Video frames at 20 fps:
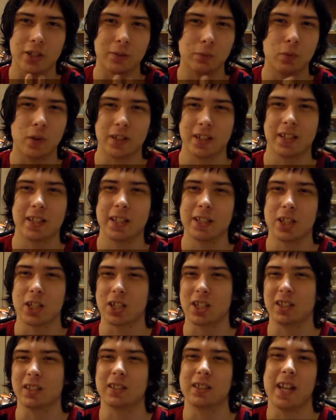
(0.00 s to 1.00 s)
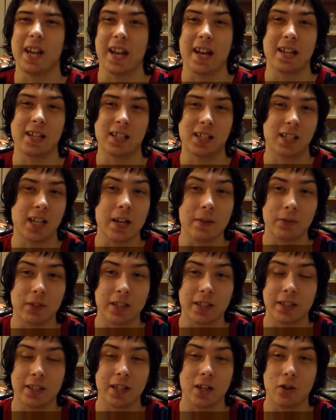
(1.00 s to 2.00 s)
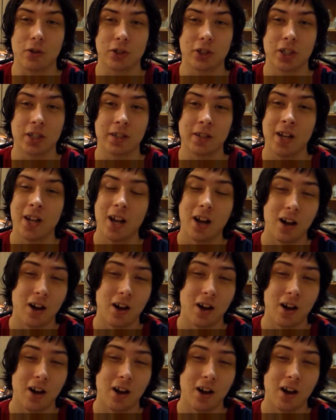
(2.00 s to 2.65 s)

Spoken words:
Like, what, did they just land safely in the ocean?